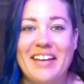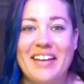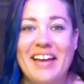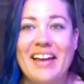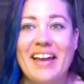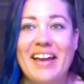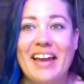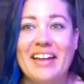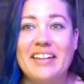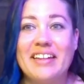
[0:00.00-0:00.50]

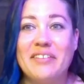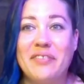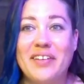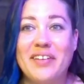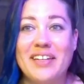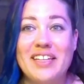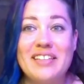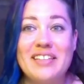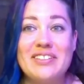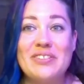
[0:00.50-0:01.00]
And if it
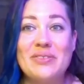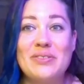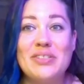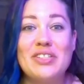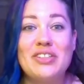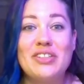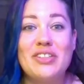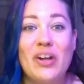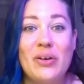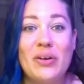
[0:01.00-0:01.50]
needs you
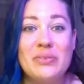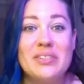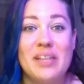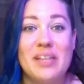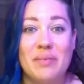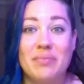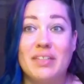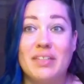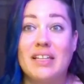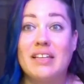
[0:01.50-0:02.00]
to know
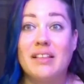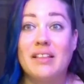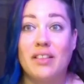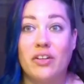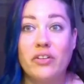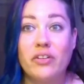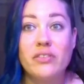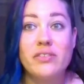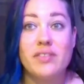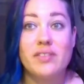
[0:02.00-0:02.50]
something and
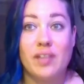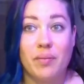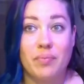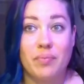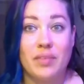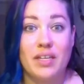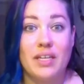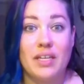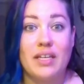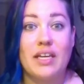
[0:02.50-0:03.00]
learn
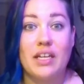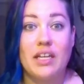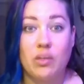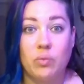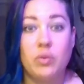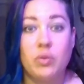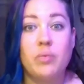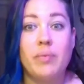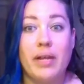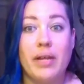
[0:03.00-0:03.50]
something, it
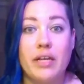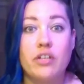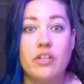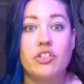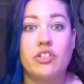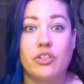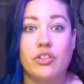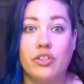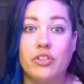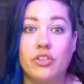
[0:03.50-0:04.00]
will make
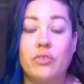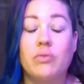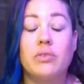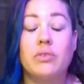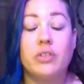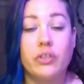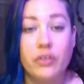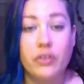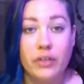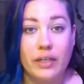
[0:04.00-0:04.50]
sure you
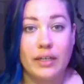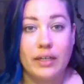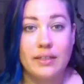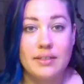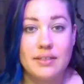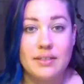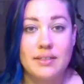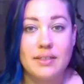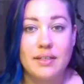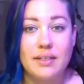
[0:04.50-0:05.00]
learn
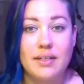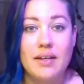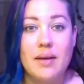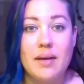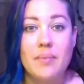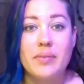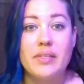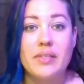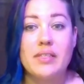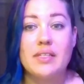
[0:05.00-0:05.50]
it.
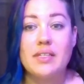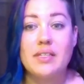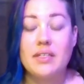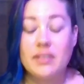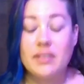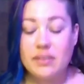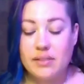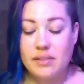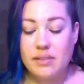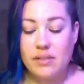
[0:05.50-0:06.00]
But
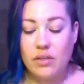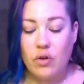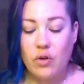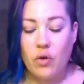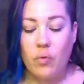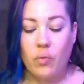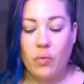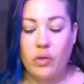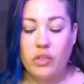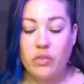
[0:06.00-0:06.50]

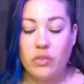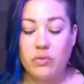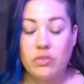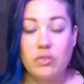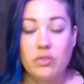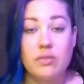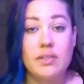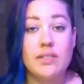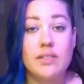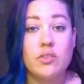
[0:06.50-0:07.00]
when you
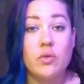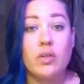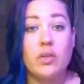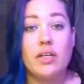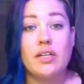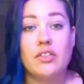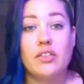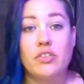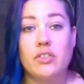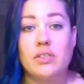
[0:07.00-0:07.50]
do these sort of
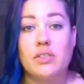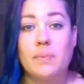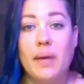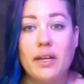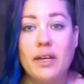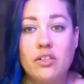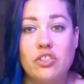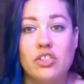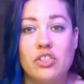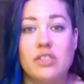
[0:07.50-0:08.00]

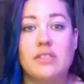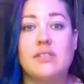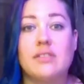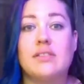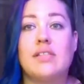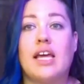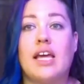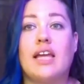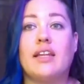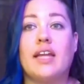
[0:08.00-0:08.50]

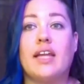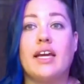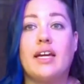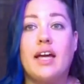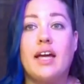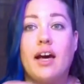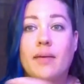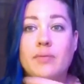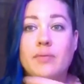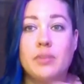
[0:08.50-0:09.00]
introspections and like
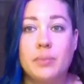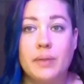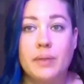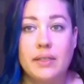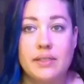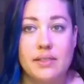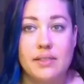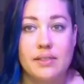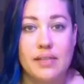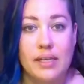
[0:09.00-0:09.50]
come to
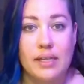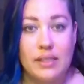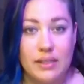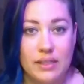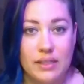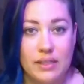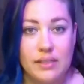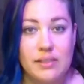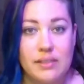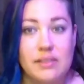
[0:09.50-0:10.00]
places like
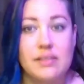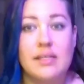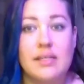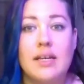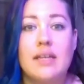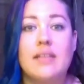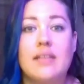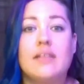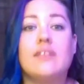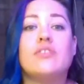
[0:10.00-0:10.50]
this,
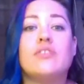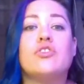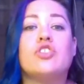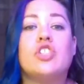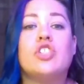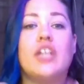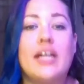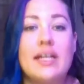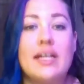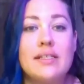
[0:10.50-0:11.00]
these are
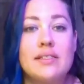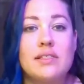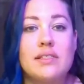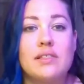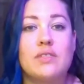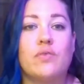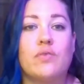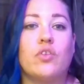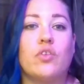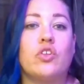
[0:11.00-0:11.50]

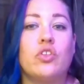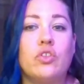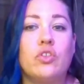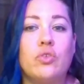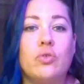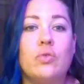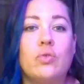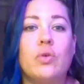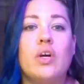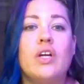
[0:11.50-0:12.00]
chances for
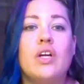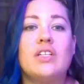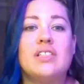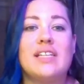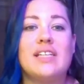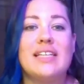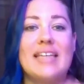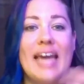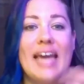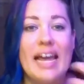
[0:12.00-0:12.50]
you to
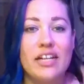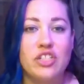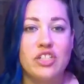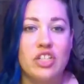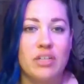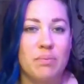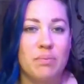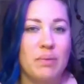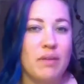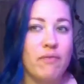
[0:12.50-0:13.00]
catch
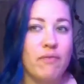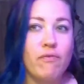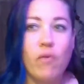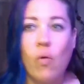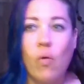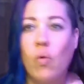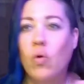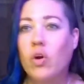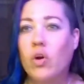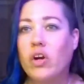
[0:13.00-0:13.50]
it
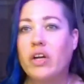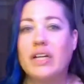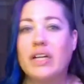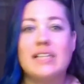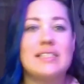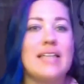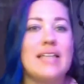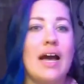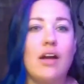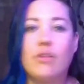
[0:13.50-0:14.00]
before
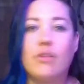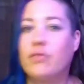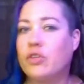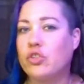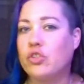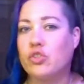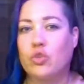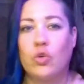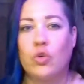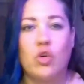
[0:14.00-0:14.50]
it's out of
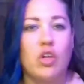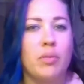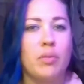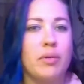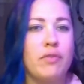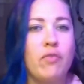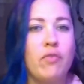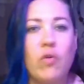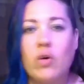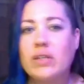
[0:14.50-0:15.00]
control,
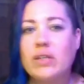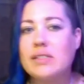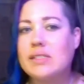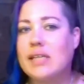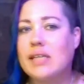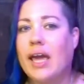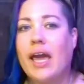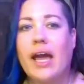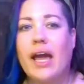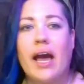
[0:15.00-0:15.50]
before it's
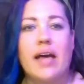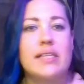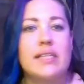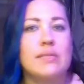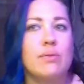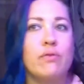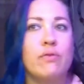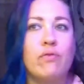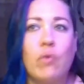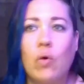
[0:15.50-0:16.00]
chaos,
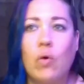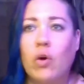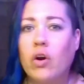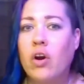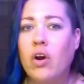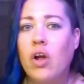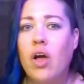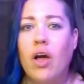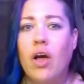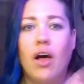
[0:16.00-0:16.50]

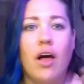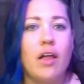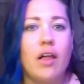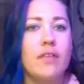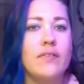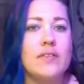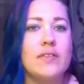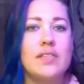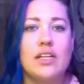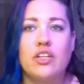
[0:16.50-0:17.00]
before all
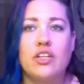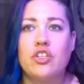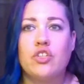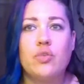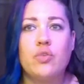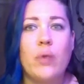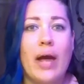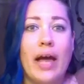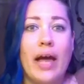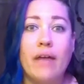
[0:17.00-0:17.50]
of a sudden
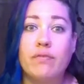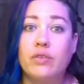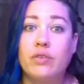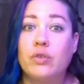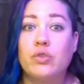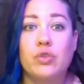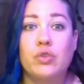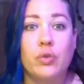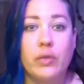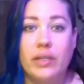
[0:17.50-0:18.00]
you have no
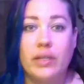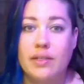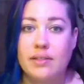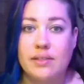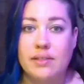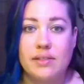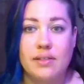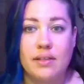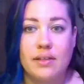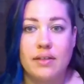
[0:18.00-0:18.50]

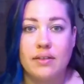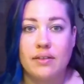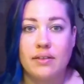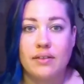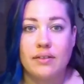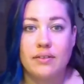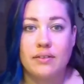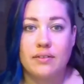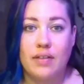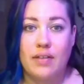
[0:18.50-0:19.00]
choice.
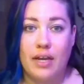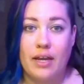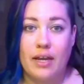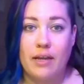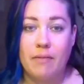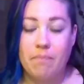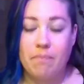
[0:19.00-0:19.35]
Okay?